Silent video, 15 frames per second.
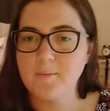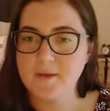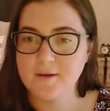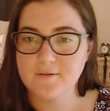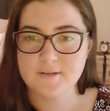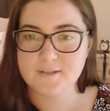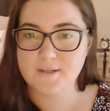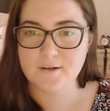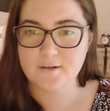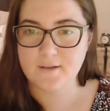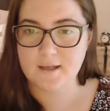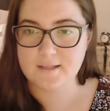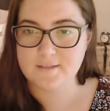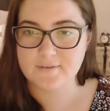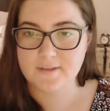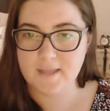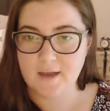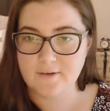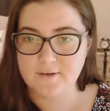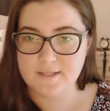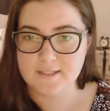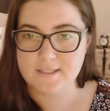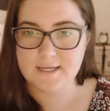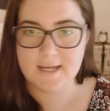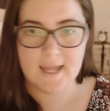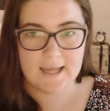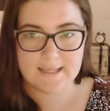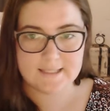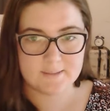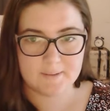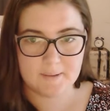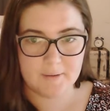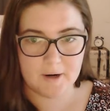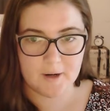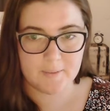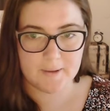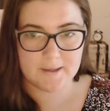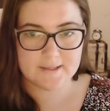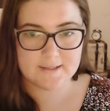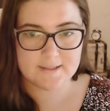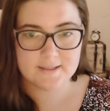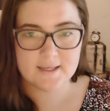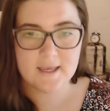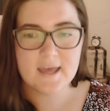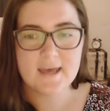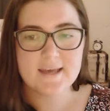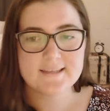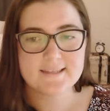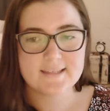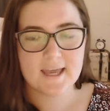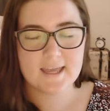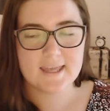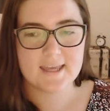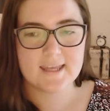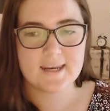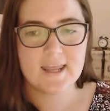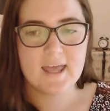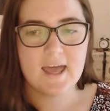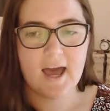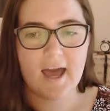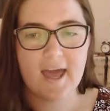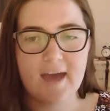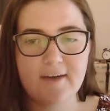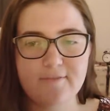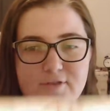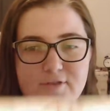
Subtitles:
be a result clause for that reason. It has to be purpose. Second, I have